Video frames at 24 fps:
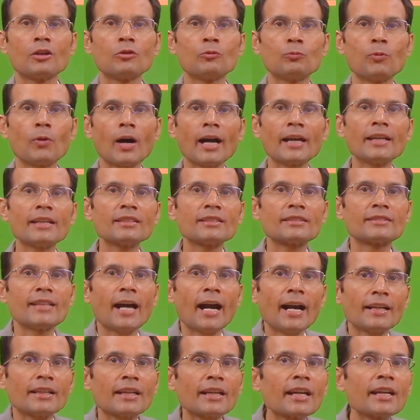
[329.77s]
Why is
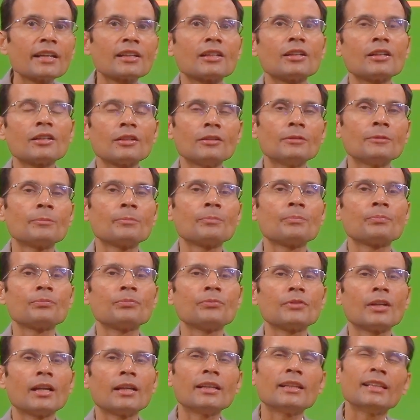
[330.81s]
that error
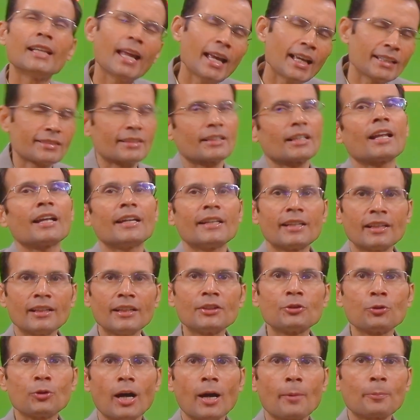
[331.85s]
less
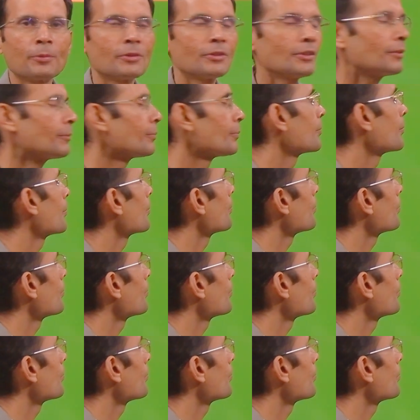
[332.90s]
likely to happen?